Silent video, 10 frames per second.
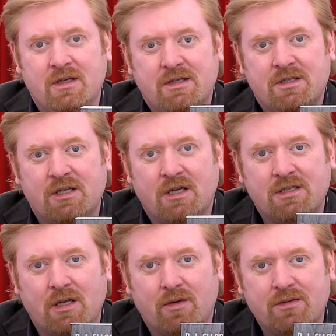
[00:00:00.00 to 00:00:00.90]
Seul et
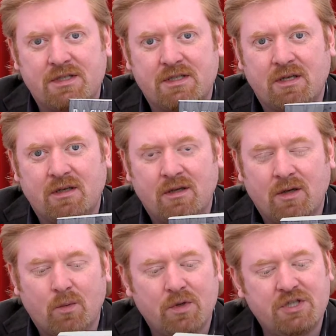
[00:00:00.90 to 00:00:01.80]
Silence,
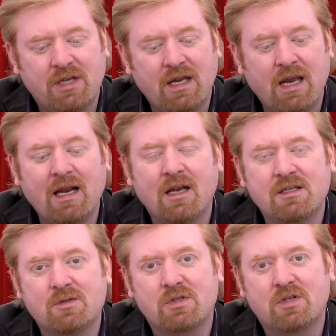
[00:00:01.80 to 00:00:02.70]
which in
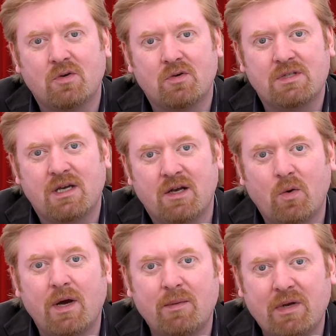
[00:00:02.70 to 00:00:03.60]
England was called
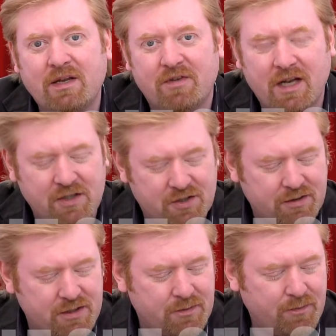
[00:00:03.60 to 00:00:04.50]
Quiet Belief in
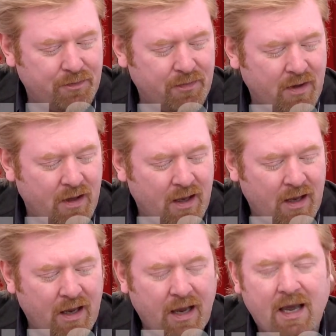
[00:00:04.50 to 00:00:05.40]
Angels.
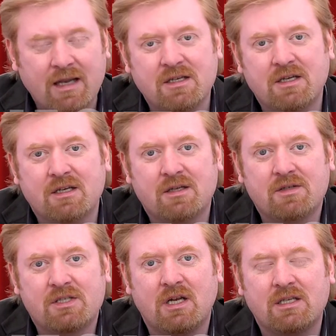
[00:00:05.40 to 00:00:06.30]
And
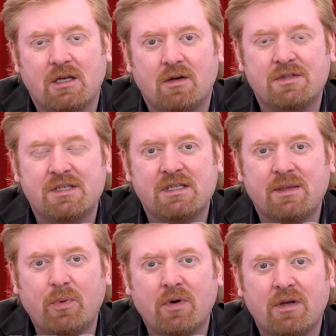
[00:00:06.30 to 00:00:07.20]
Seul et Silence is a
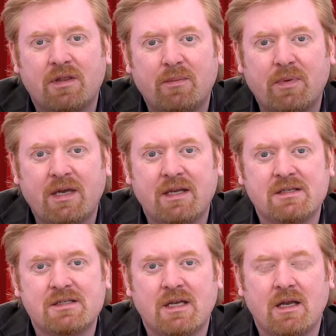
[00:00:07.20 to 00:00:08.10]
book that
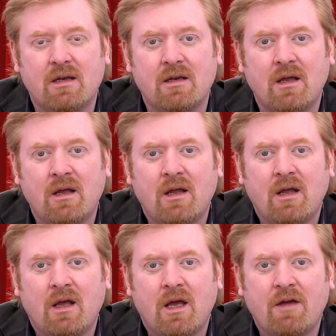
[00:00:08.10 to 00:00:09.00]
begins in
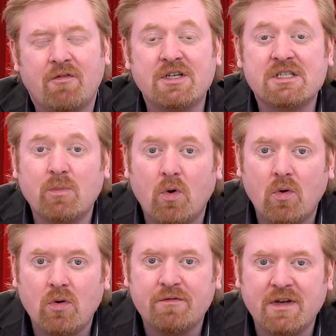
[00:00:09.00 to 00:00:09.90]
a very
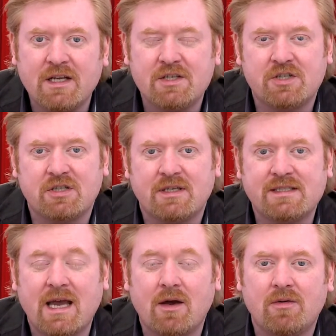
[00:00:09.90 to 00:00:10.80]
small village
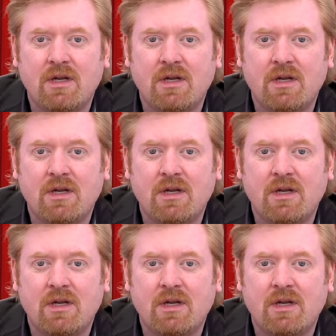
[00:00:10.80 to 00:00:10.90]
town